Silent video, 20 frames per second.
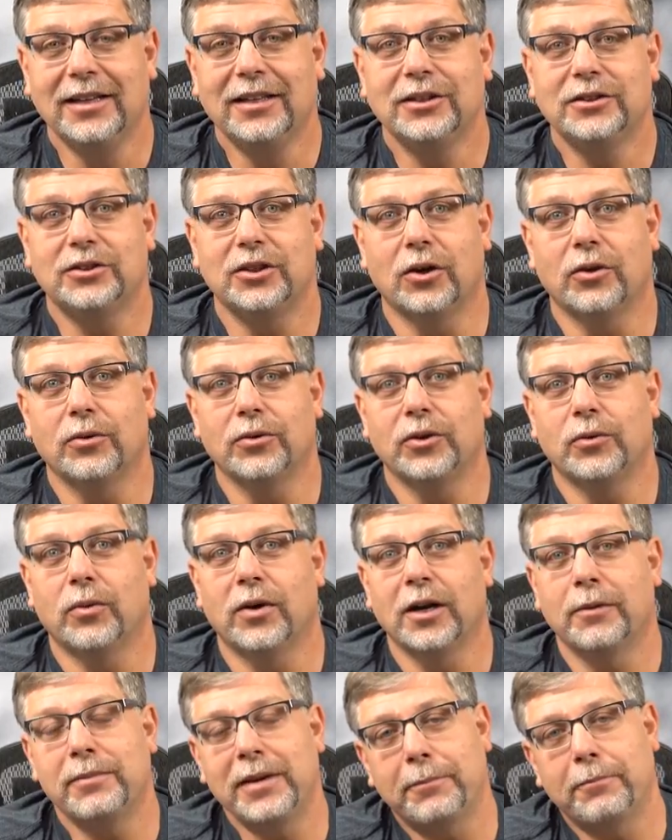So you
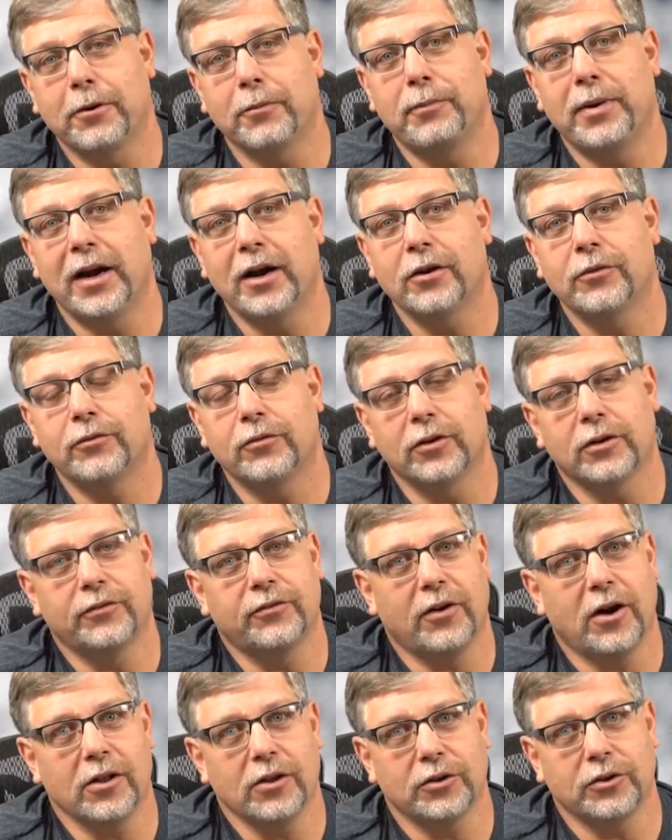want to be prepared for a
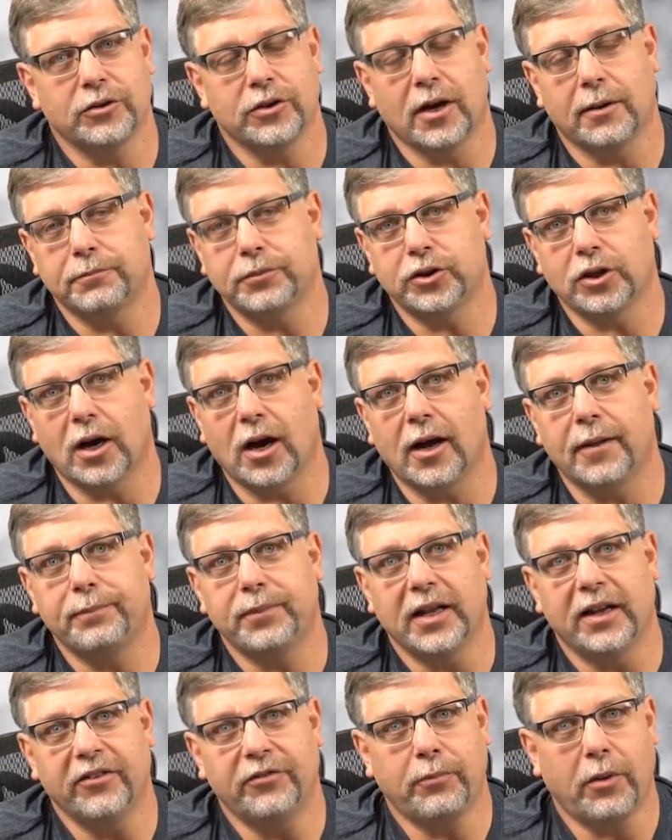follow-up shot
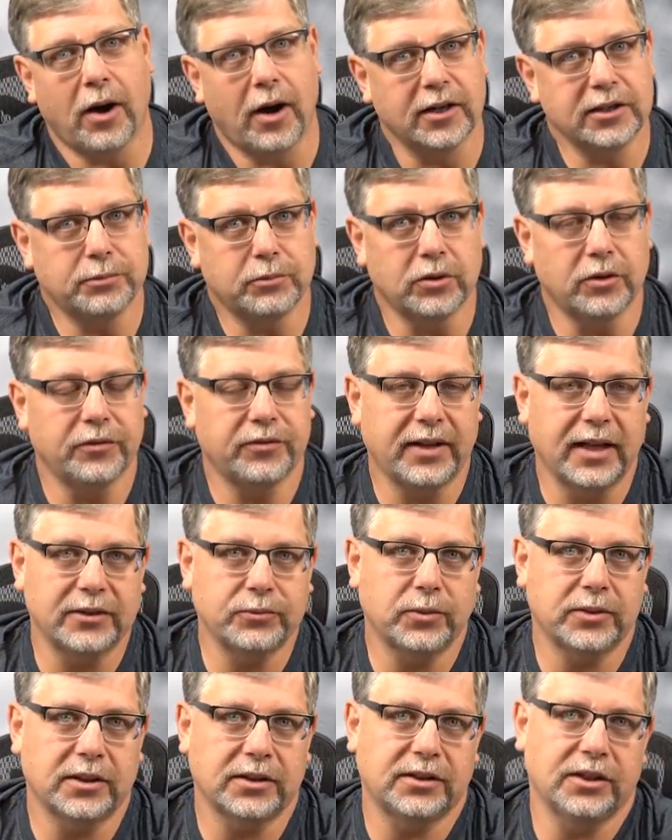if possible, if
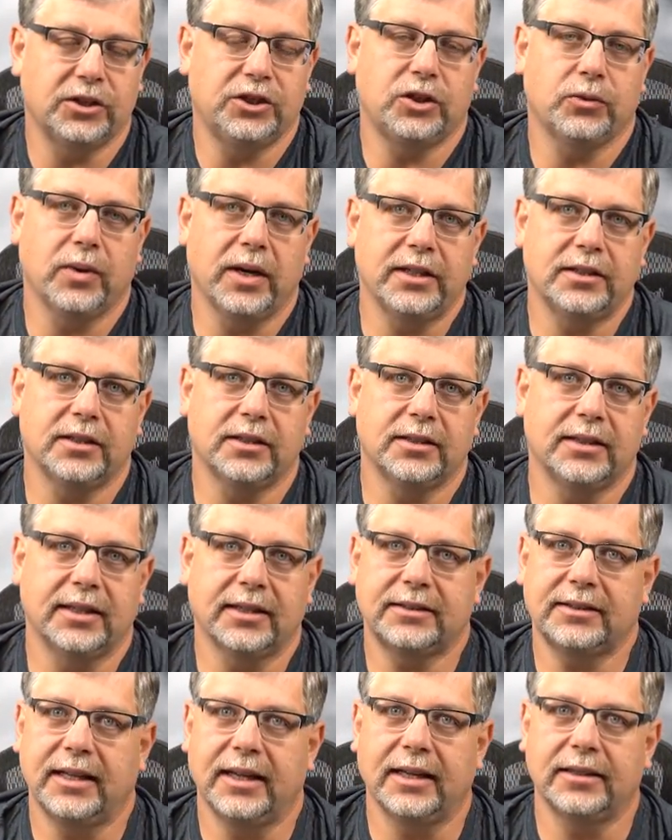that's what the situation
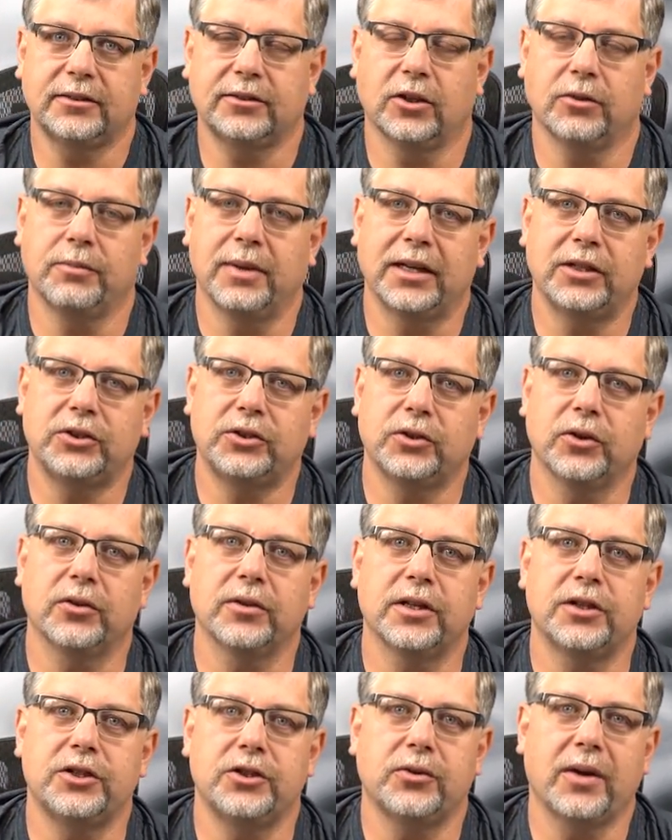dictates. So make sure
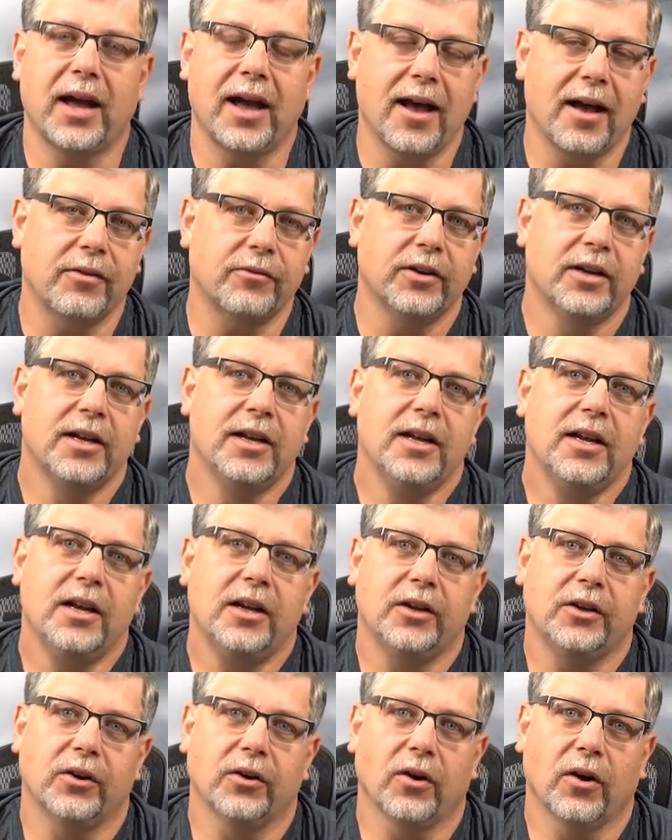that you have
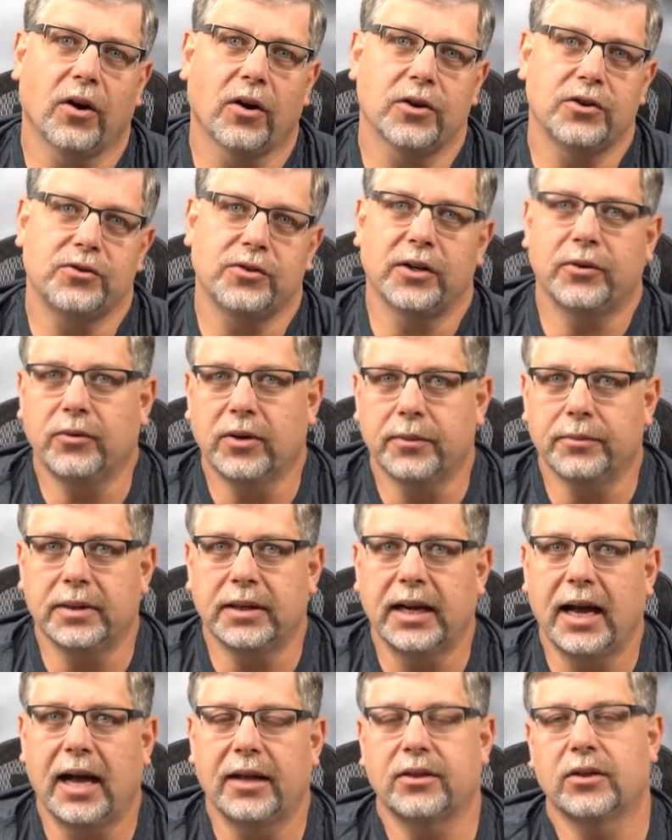your archery
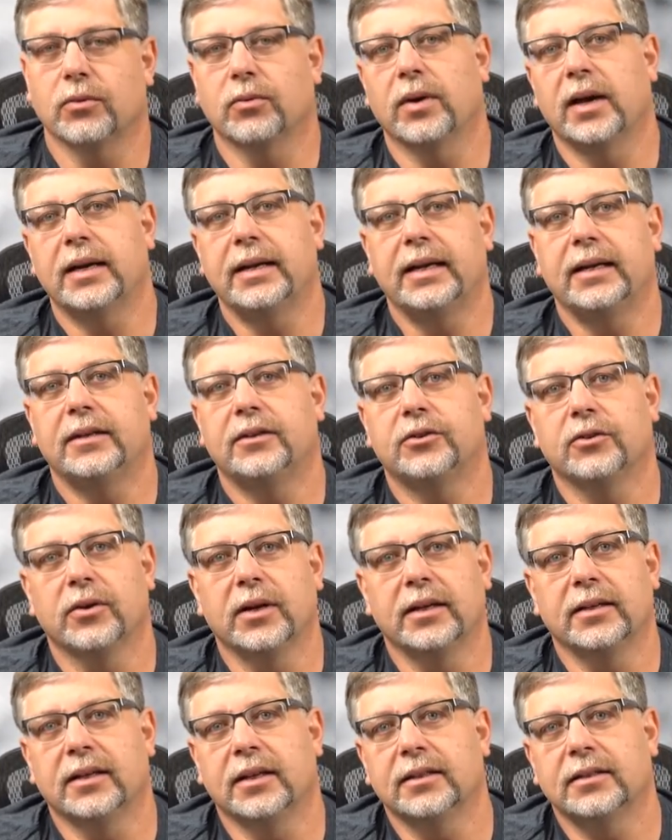equipment at the ready
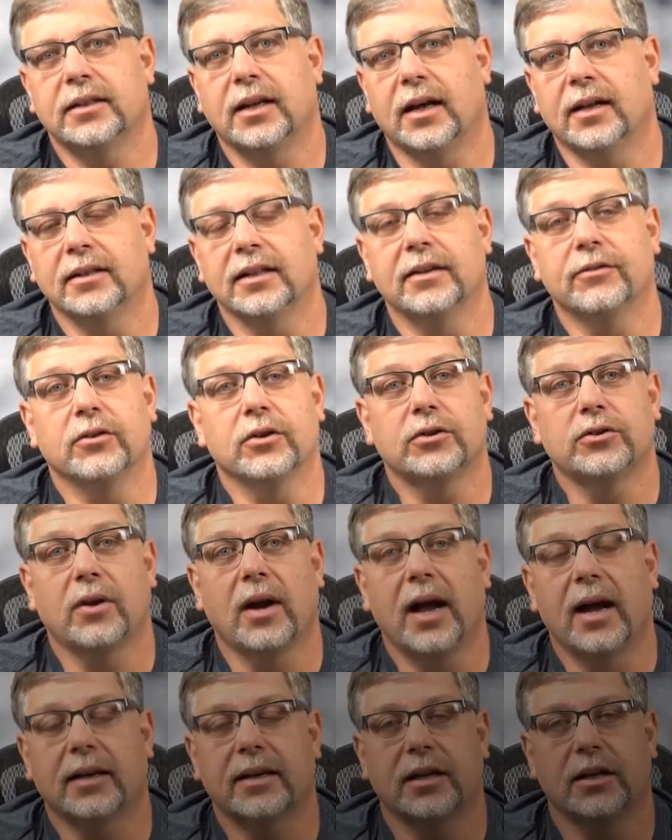during the uh, liver
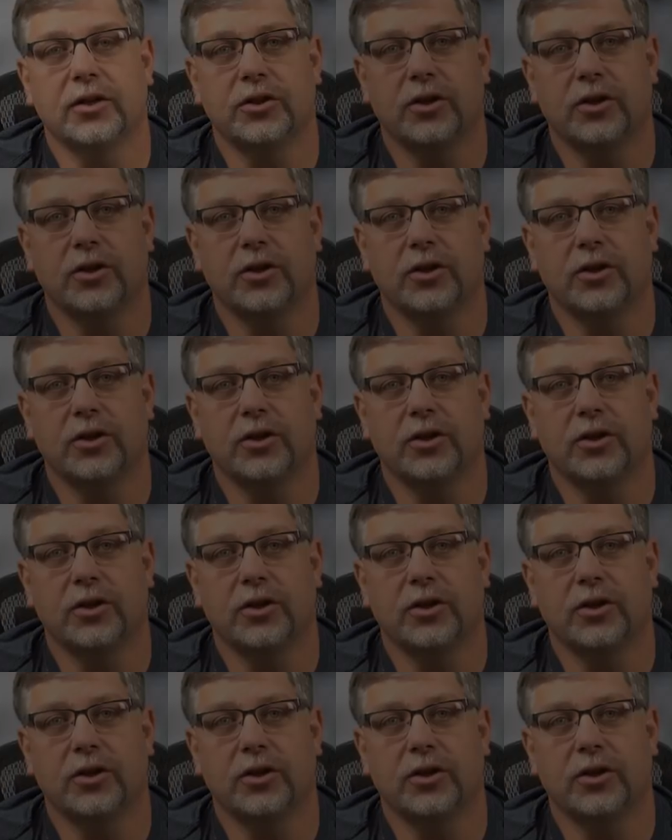tracking